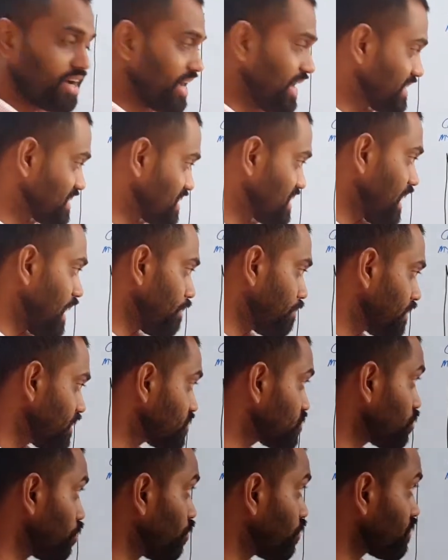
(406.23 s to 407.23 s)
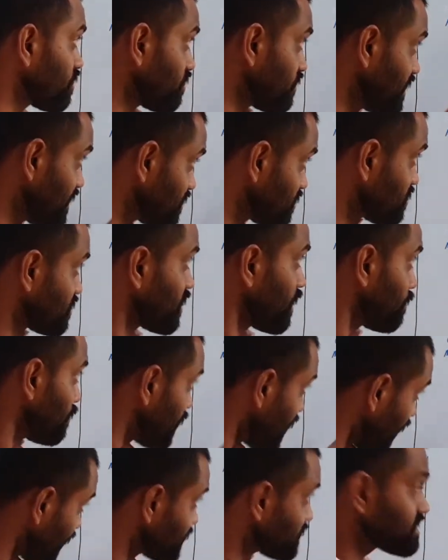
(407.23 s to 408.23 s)
establish or
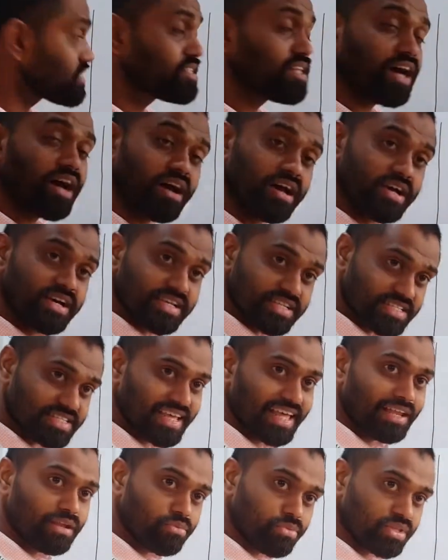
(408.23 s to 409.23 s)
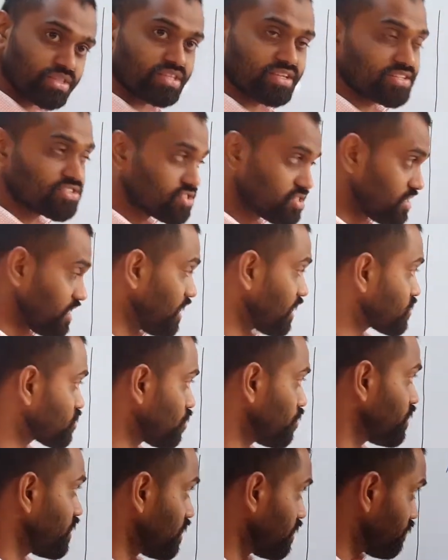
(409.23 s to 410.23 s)
restabilize the cell with its
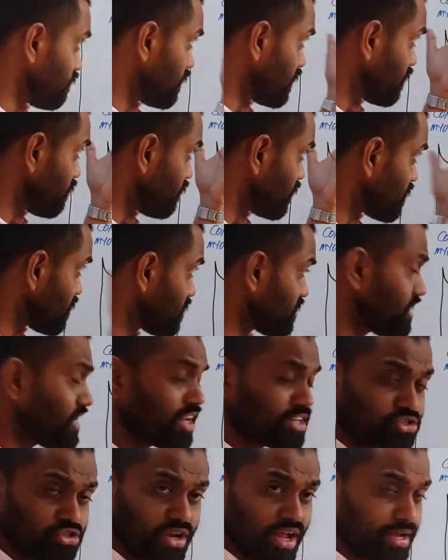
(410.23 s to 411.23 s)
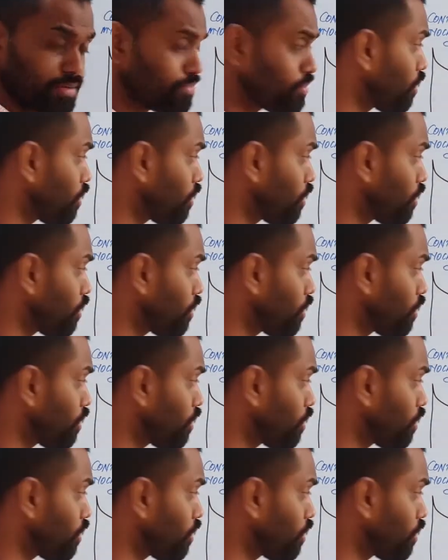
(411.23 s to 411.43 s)
electrolyte